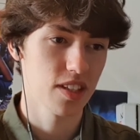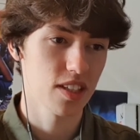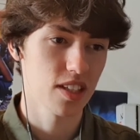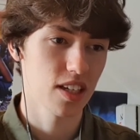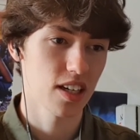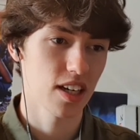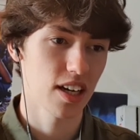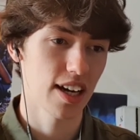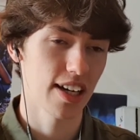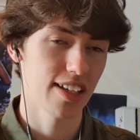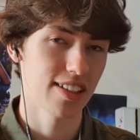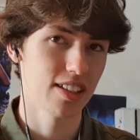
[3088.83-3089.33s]

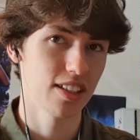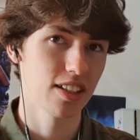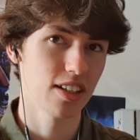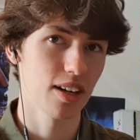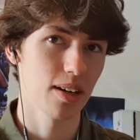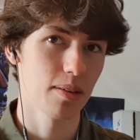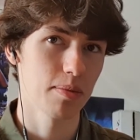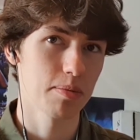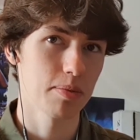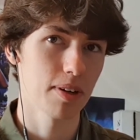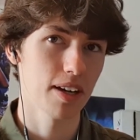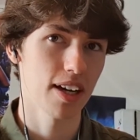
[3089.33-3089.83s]
I ended
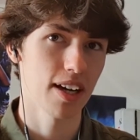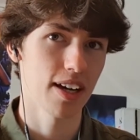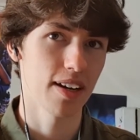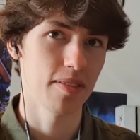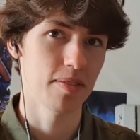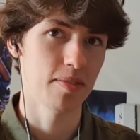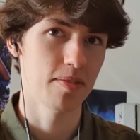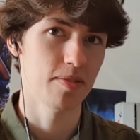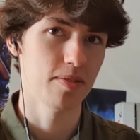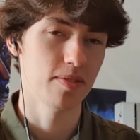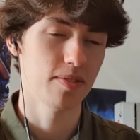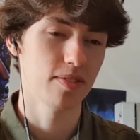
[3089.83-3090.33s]
up...
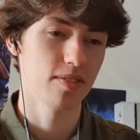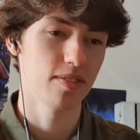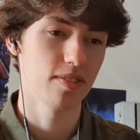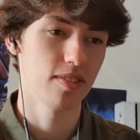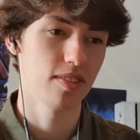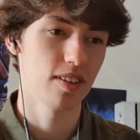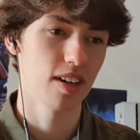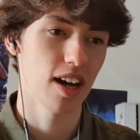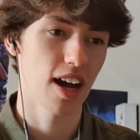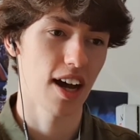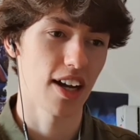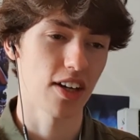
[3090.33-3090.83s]

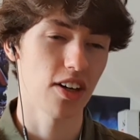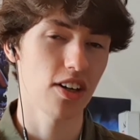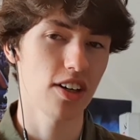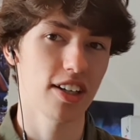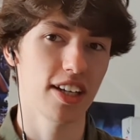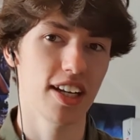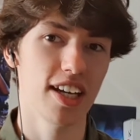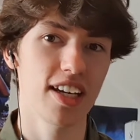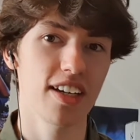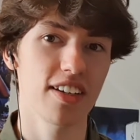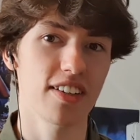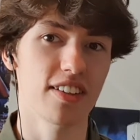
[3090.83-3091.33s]
I got an
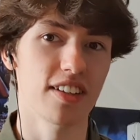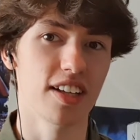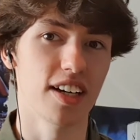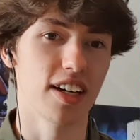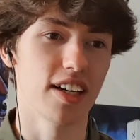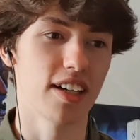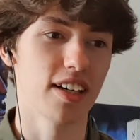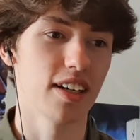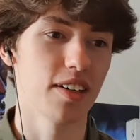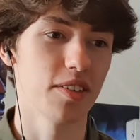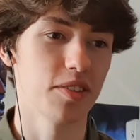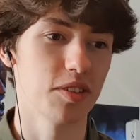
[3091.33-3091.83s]
A in
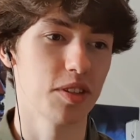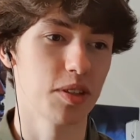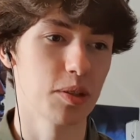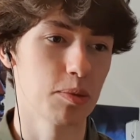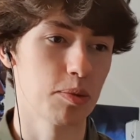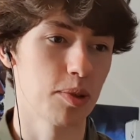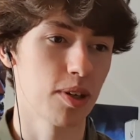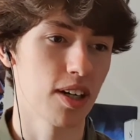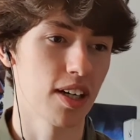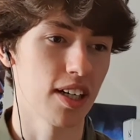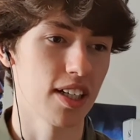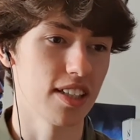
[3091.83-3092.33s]
that. I was
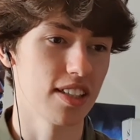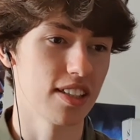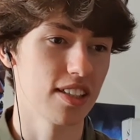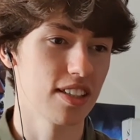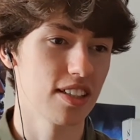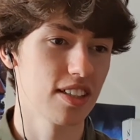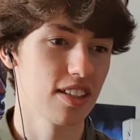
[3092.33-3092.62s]
surprised.